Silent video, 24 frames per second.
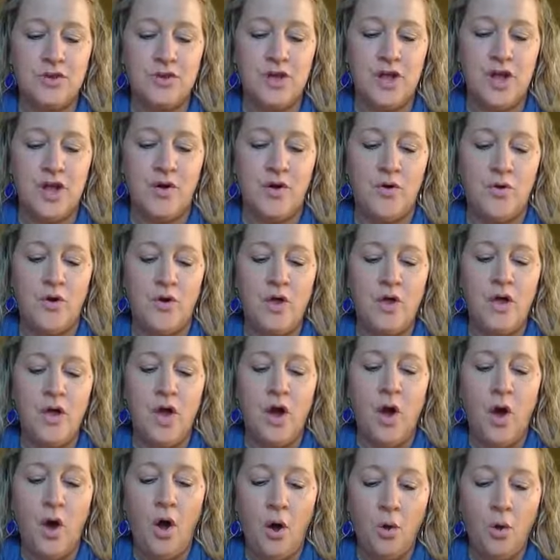you know
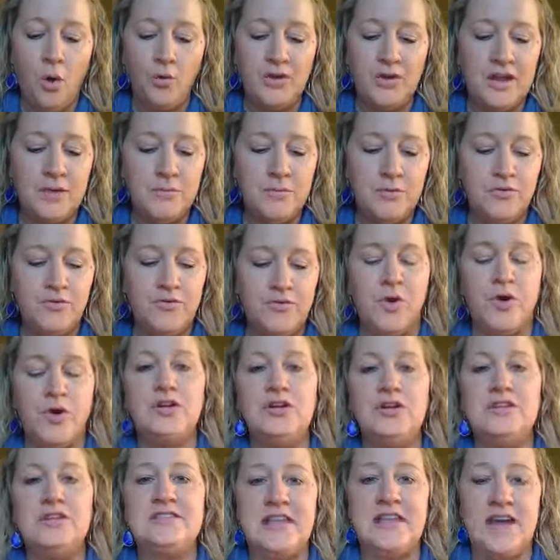hold it before you
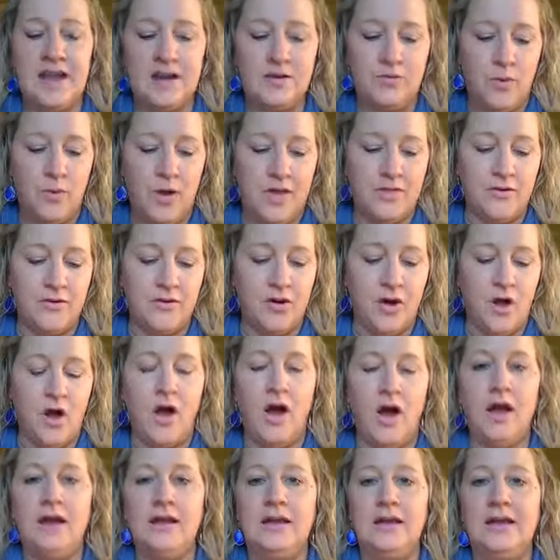decide whether
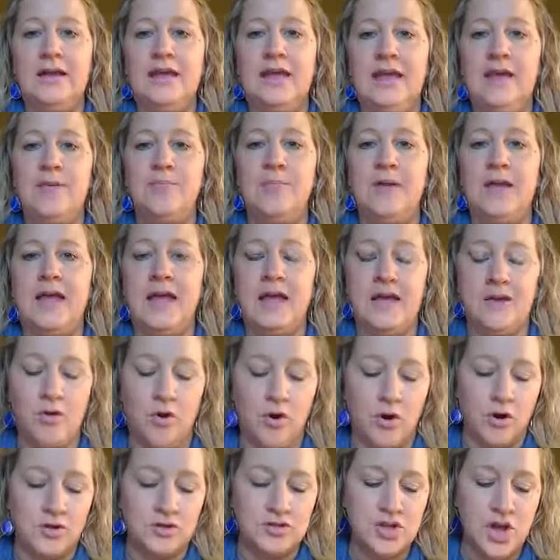on keeping it
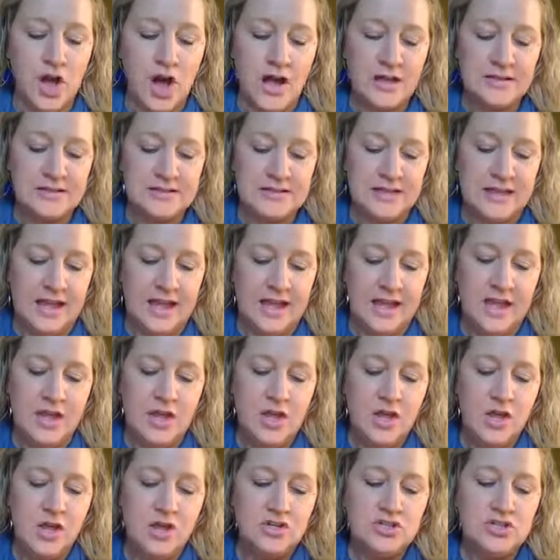or tossing it.
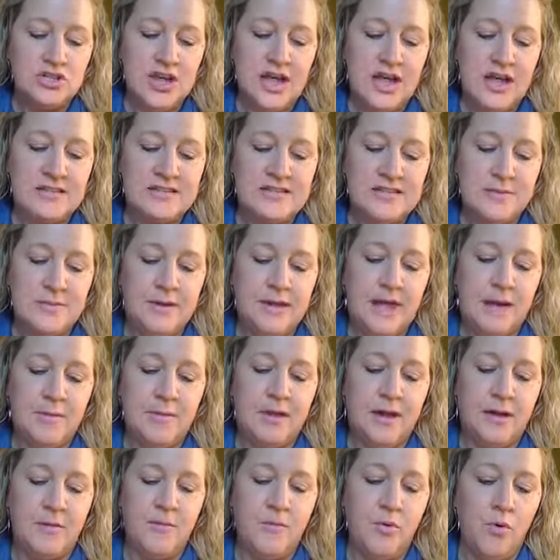She adds that
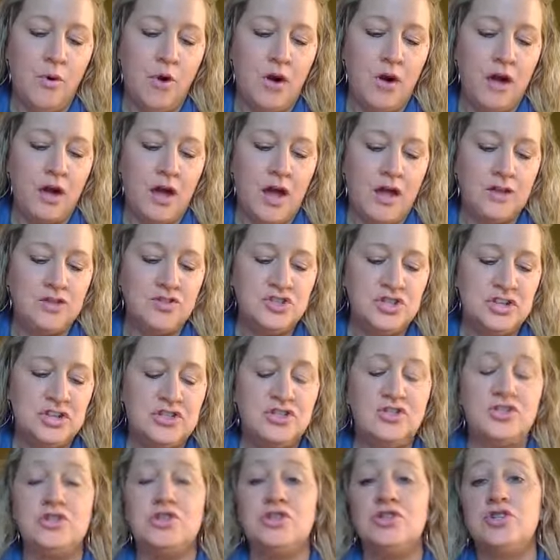becoming a more
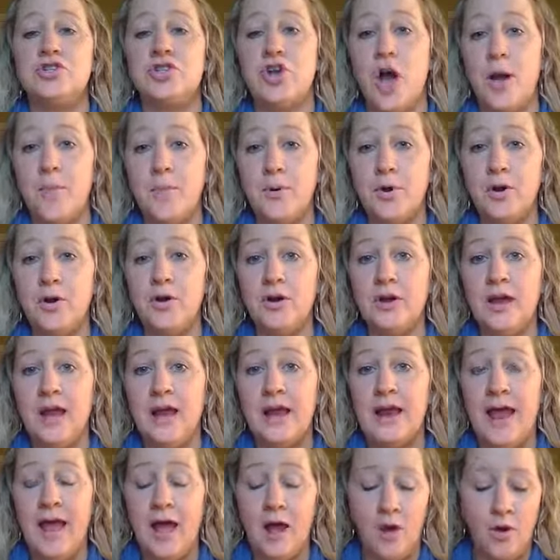conscientious shopper
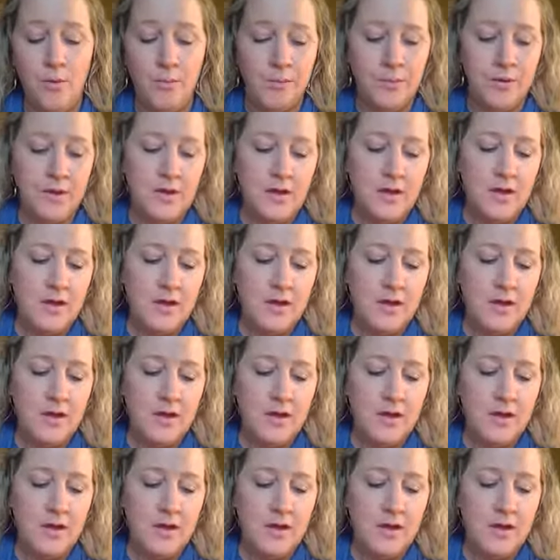can help.